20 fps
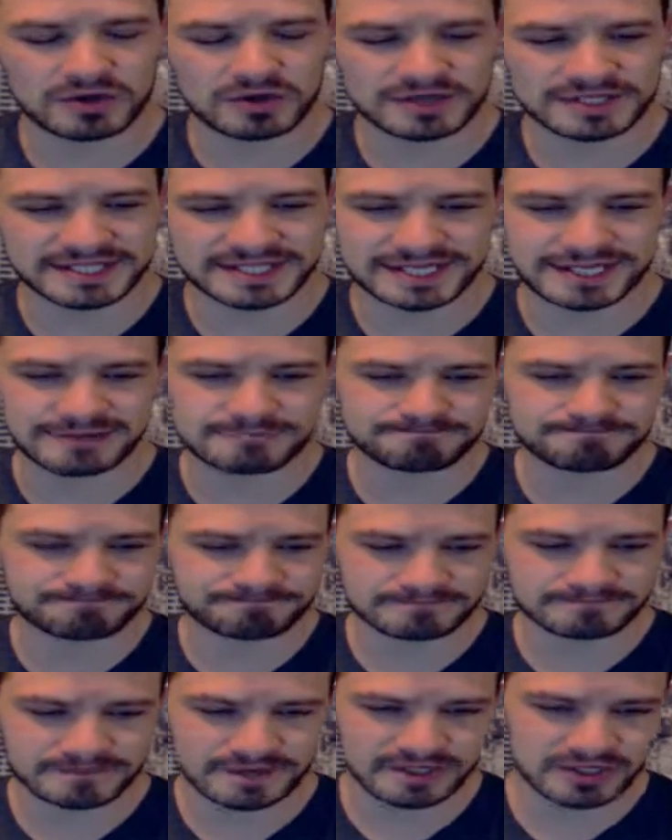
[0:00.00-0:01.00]
scene.
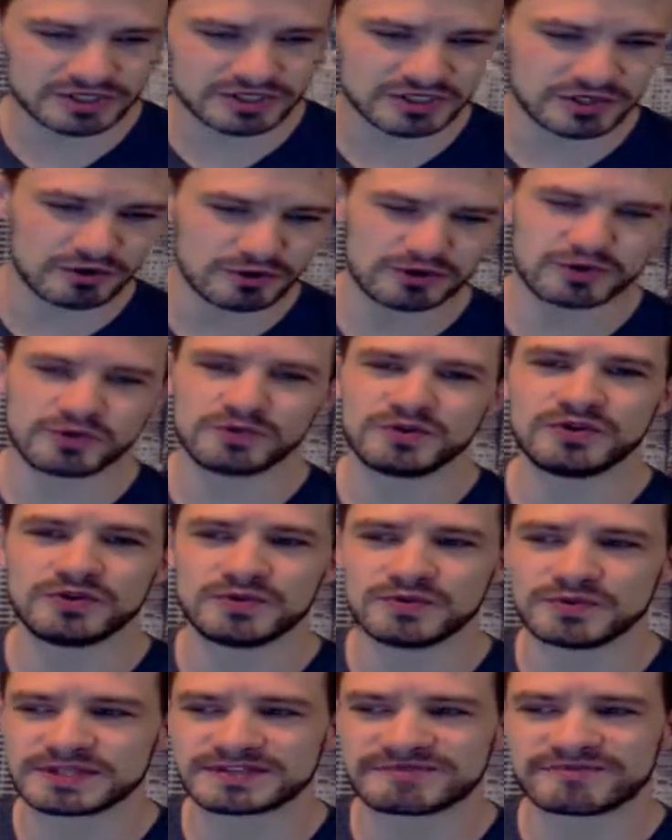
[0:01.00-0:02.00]
There's no new
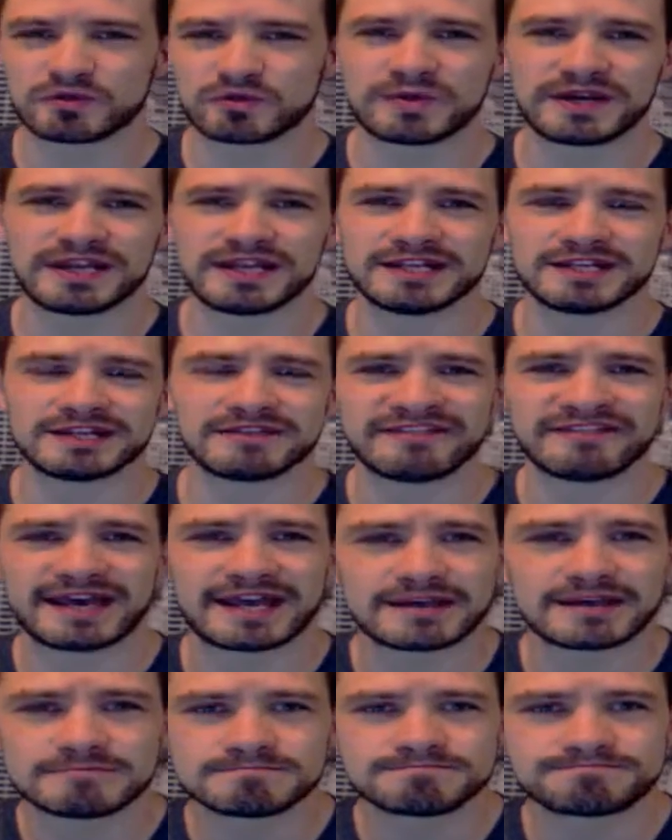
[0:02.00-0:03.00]
news for weed in
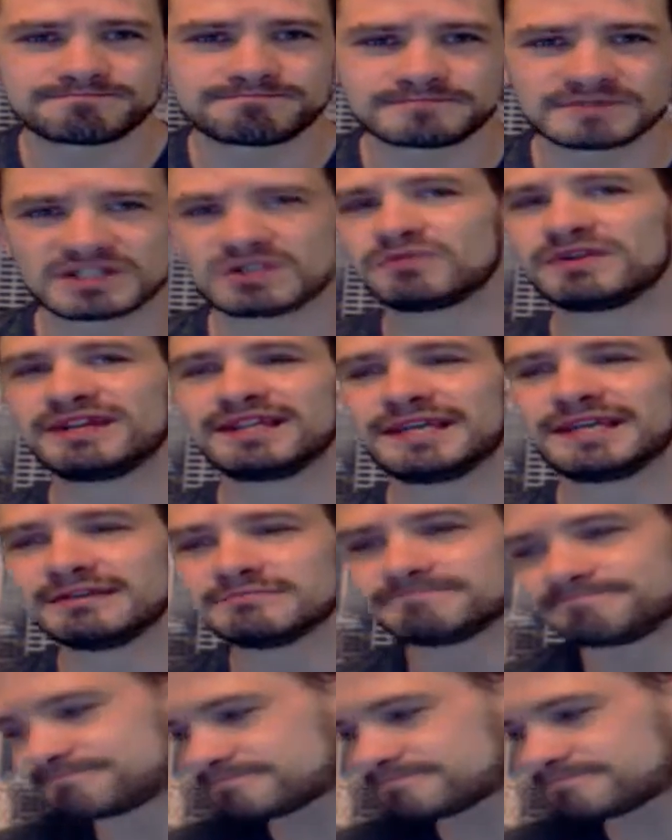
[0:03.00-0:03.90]
Nevada, really.